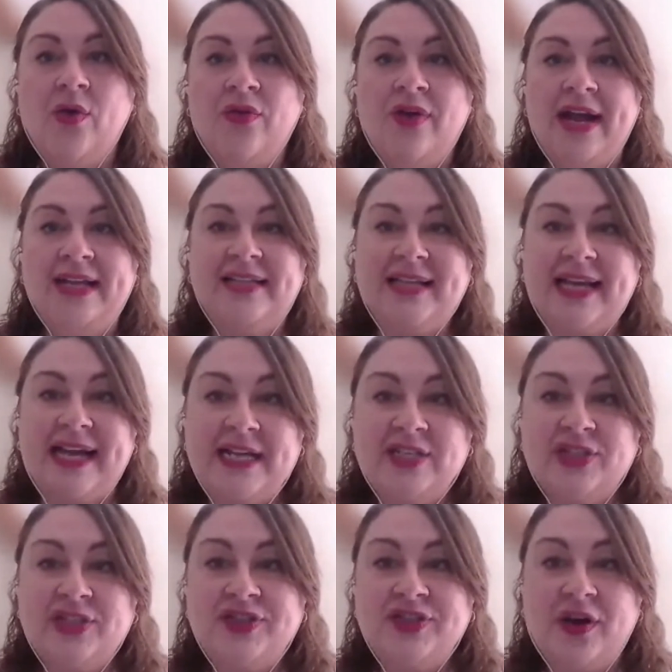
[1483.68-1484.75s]
All right,
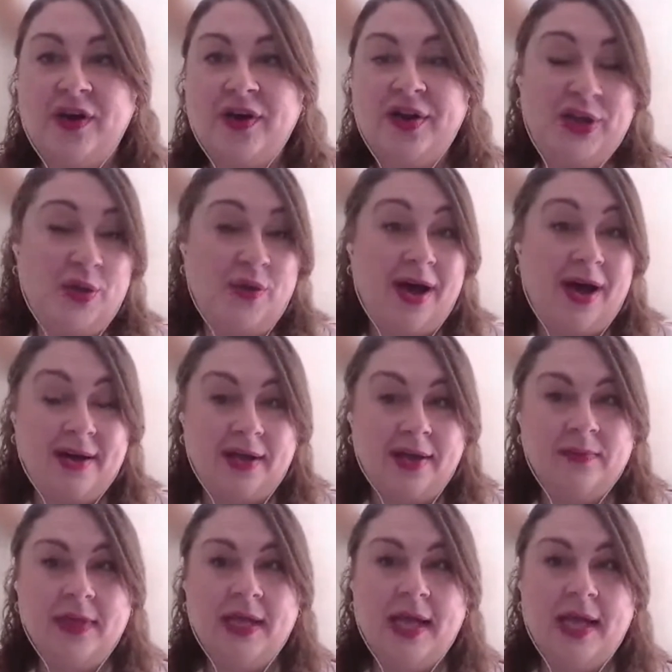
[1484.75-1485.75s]
Suzara, Johanna,